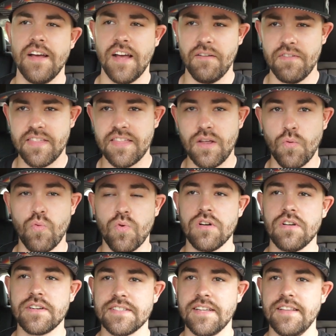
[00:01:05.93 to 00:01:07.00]
Everything
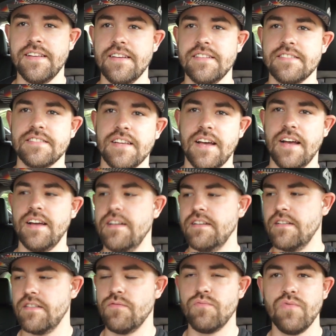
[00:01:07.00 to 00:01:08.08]
works on the inside,
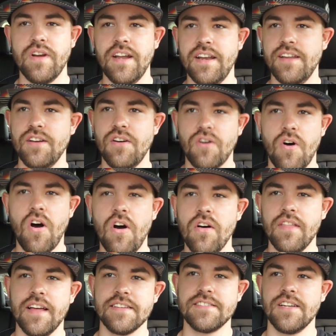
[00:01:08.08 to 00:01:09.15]
radio,
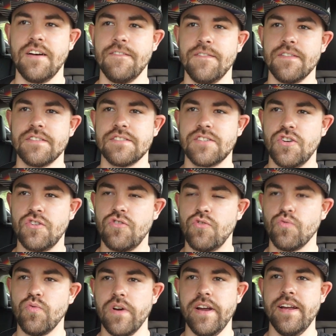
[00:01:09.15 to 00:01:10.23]
all that stuff. It's
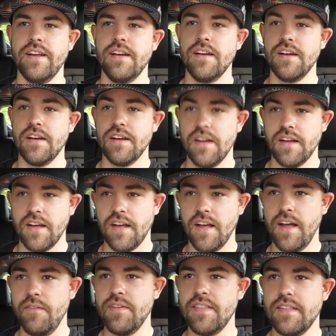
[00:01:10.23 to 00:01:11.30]
great.
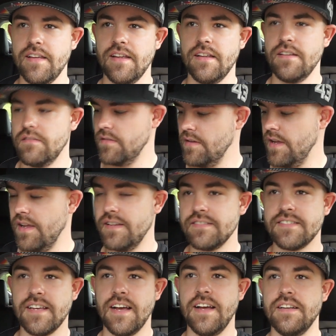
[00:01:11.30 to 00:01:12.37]
Everything
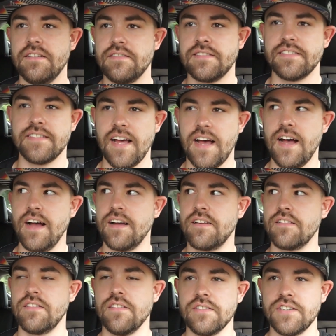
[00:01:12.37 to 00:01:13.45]
inside stock,
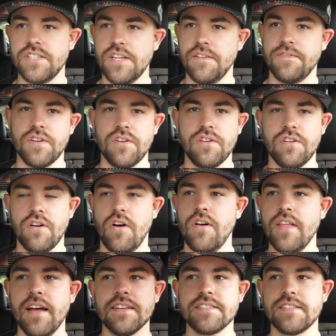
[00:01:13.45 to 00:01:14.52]
the shifter,
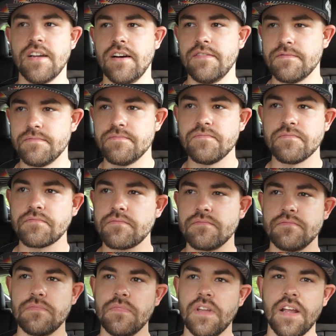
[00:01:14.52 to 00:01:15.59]
all that stuff,
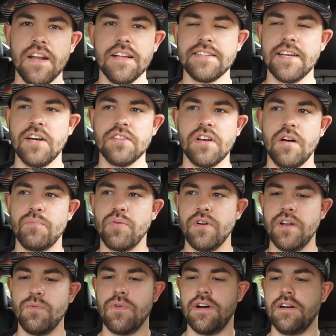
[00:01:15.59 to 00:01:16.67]
and it's held up
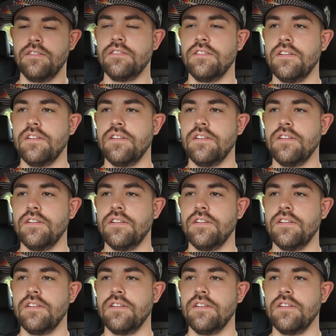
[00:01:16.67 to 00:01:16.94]
pretty well.